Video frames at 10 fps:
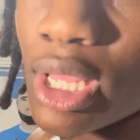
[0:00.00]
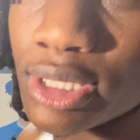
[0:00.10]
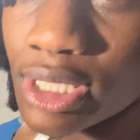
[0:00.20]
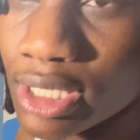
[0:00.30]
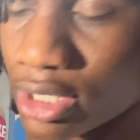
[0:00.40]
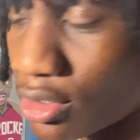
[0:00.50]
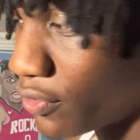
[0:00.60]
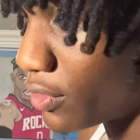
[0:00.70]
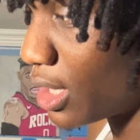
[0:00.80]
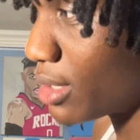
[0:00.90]
Think it'd go
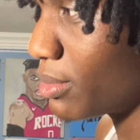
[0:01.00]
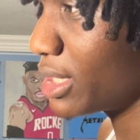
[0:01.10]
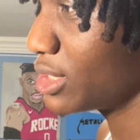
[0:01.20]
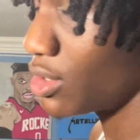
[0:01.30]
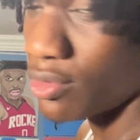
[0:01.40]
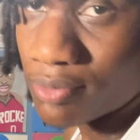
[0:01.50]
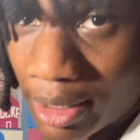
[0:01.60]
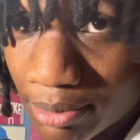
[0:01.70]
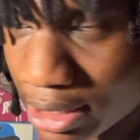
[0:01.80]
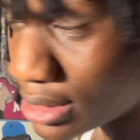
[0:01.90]
for a lot of money, so
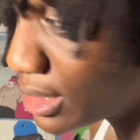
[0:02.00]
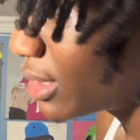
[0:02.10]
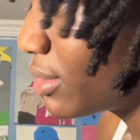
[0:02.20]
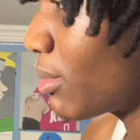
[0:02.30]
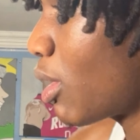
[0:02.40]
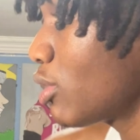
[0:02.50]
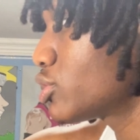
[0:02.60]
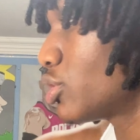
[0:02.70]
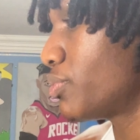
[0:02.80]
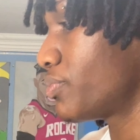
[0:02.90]
I'm gonna sell it also.